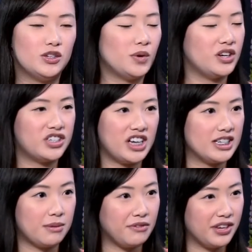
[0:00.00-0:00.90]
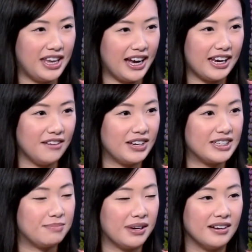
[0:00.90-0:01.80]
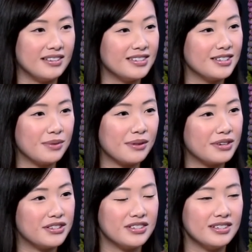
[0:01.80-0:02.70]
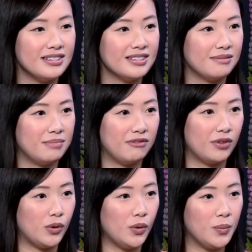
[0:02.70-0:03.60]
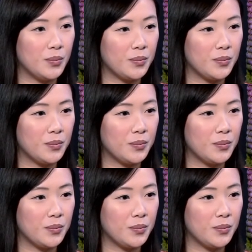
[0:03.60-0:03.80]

you want to share some of your negative experiences with Christians before?